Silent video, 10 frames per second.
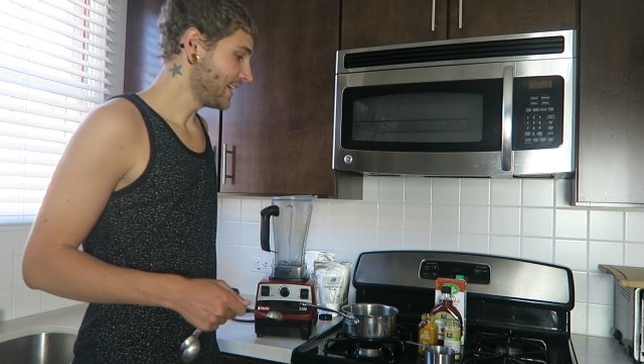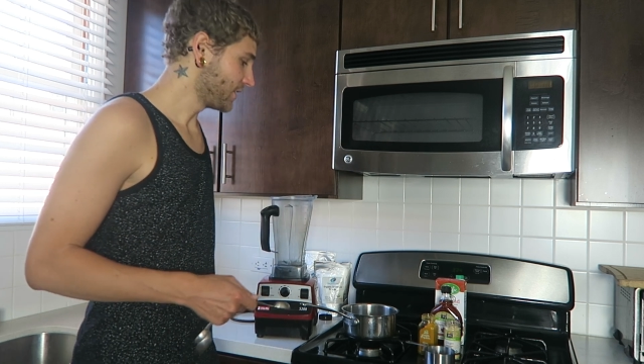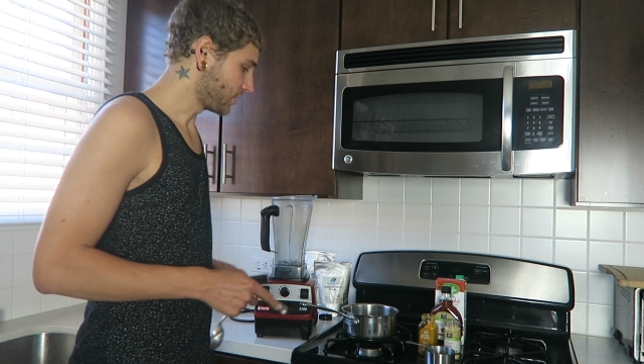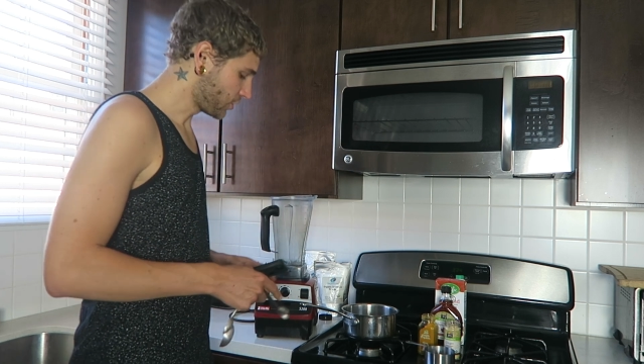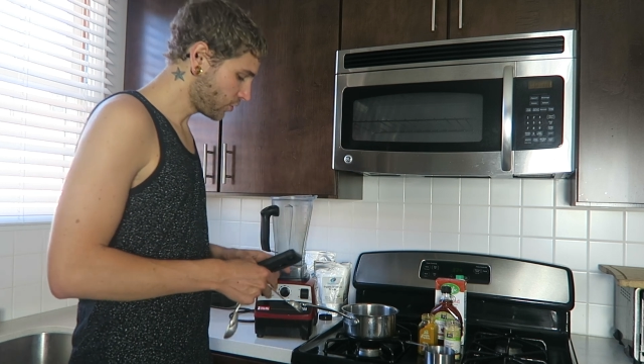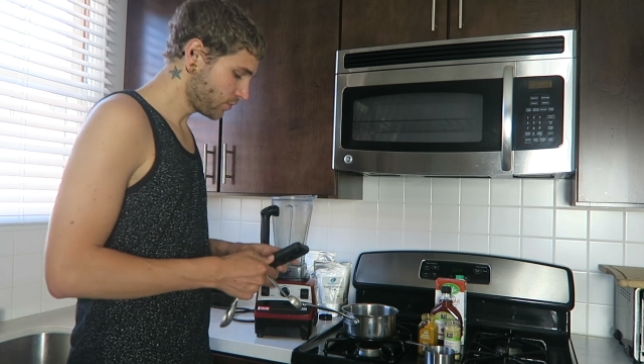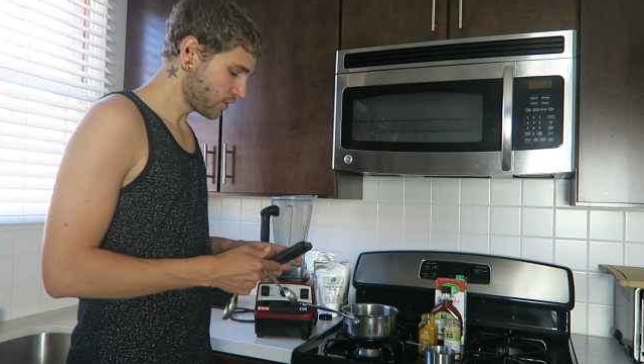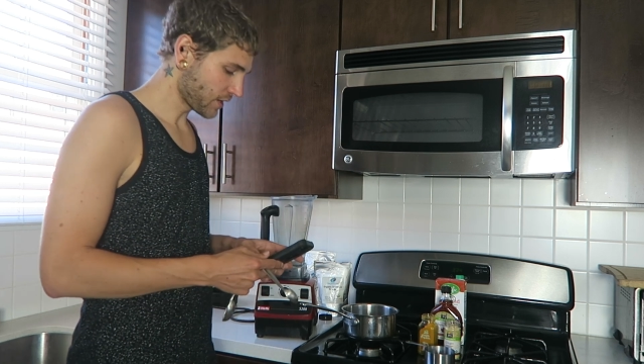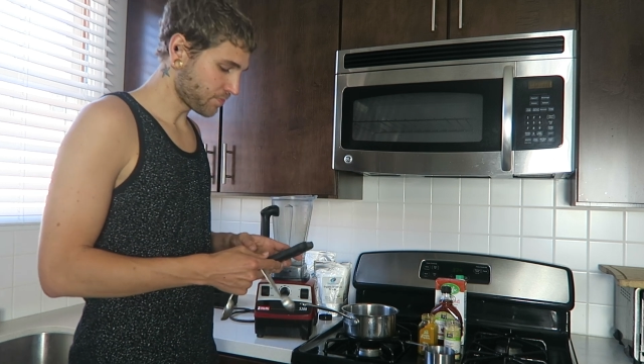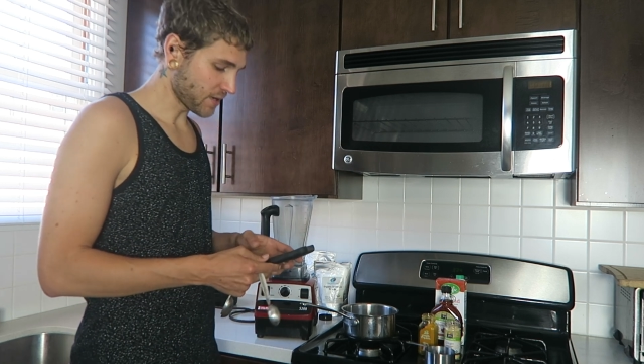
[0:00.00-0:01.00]
It's a
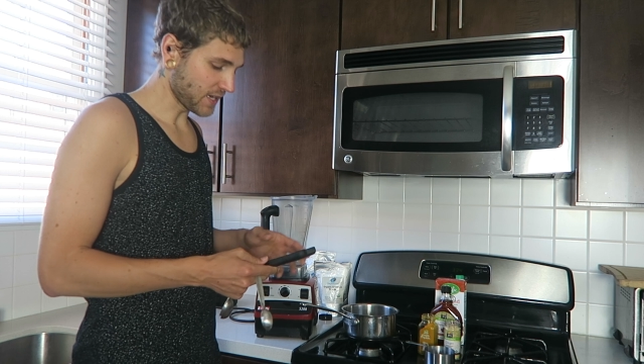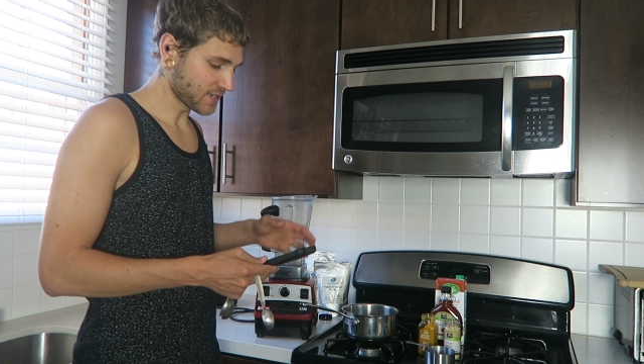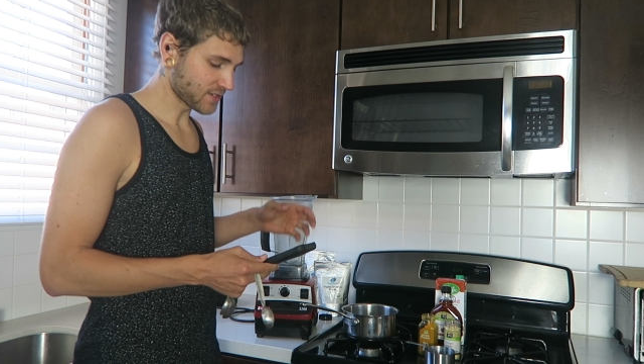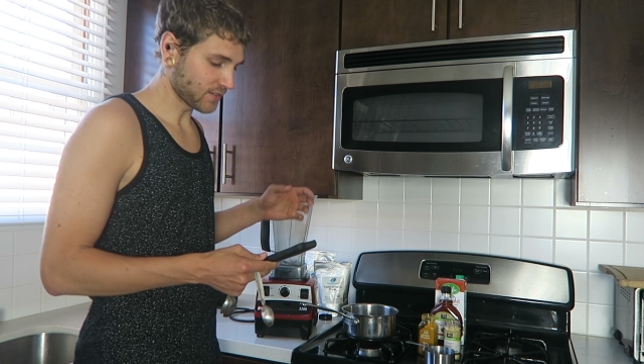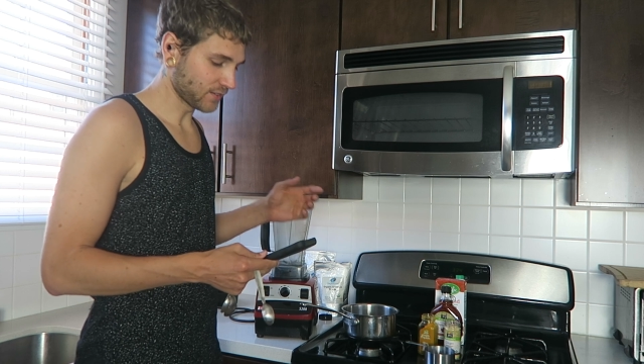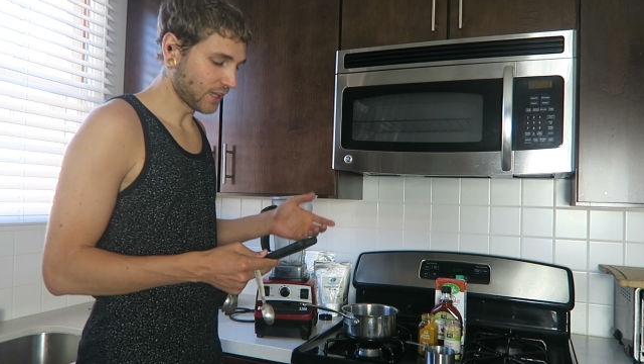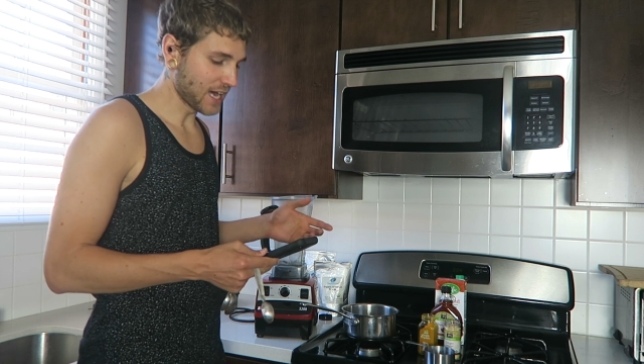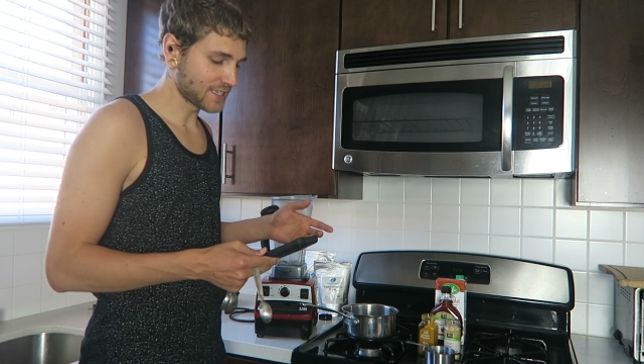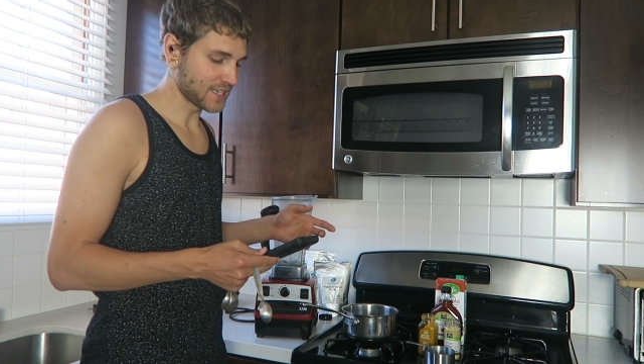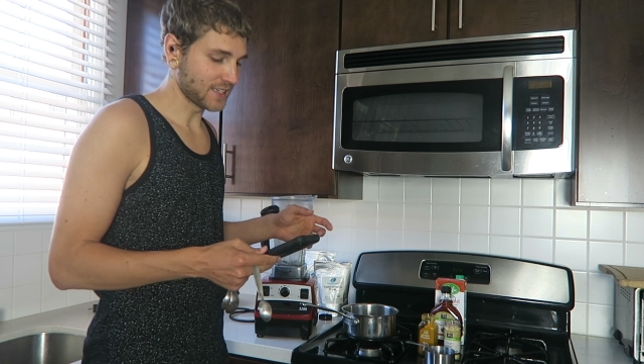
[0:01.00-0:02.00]
turmeric based
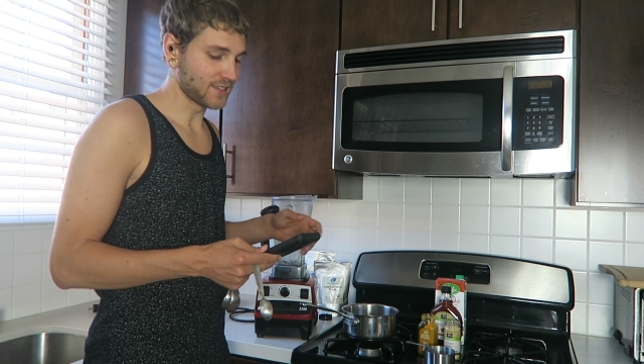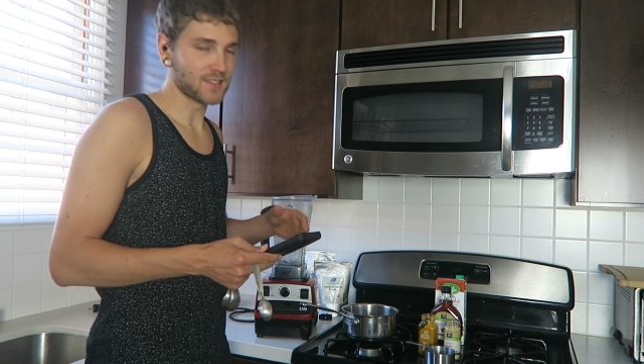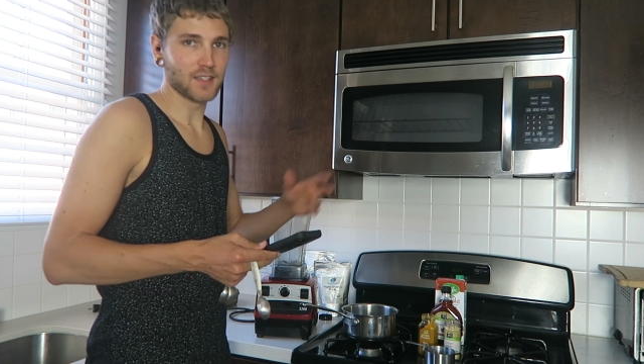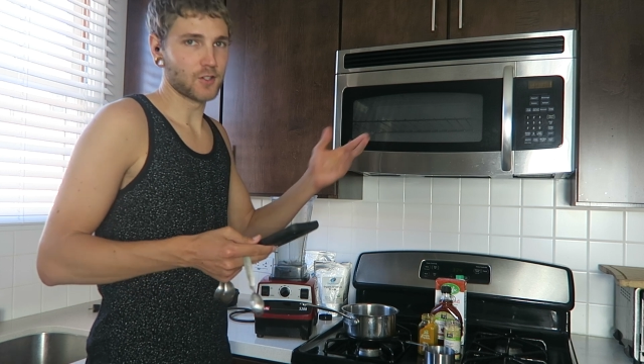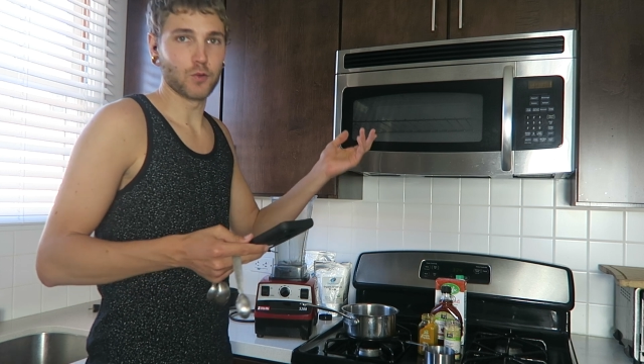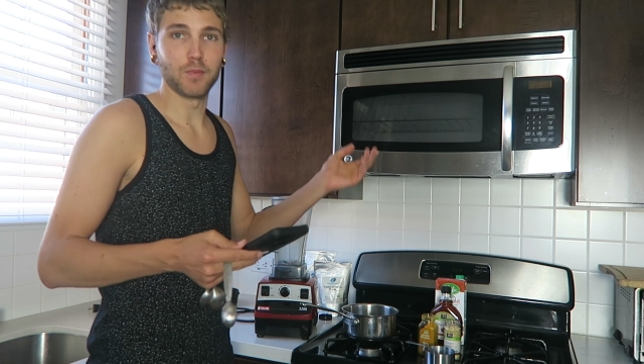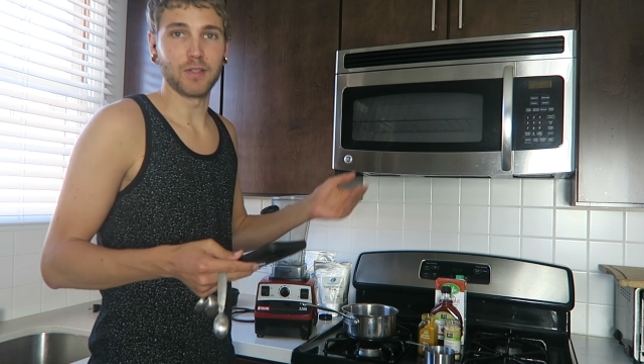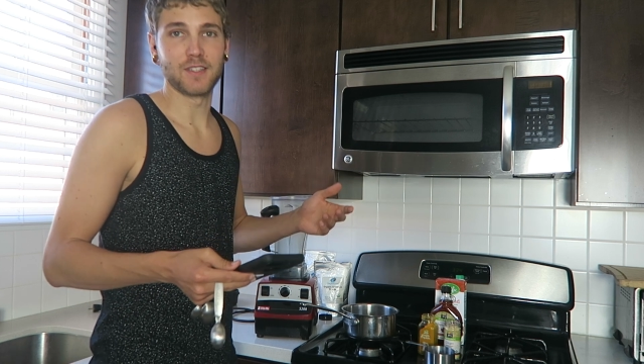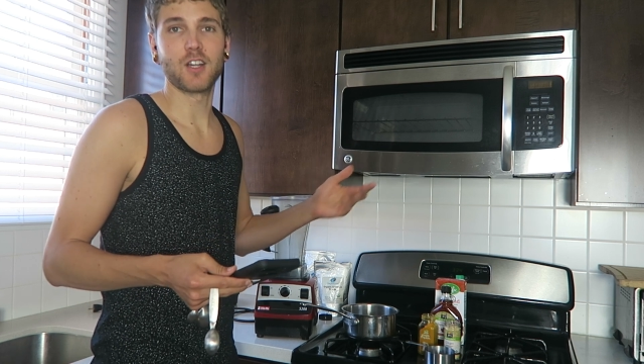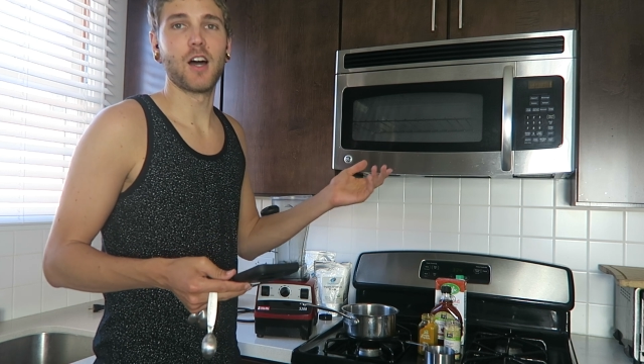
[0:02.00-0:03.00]
latte, and they say to
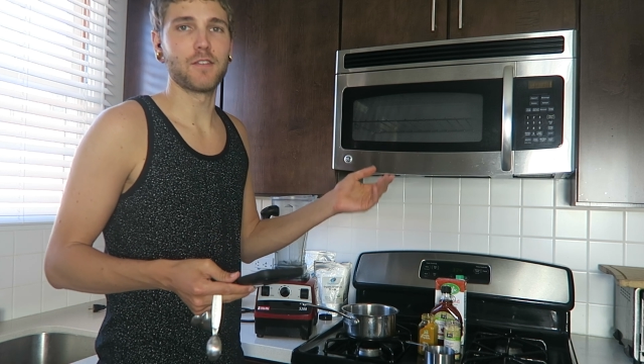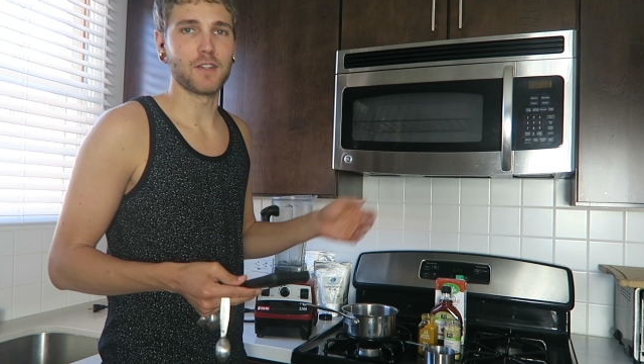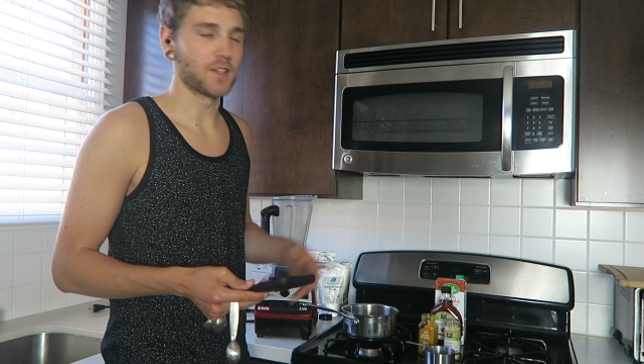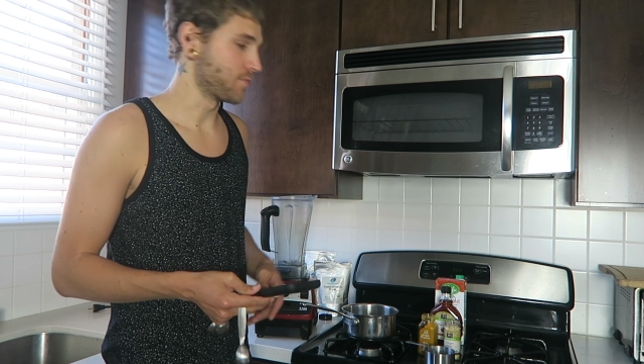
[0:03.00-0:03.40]
replace coffee in the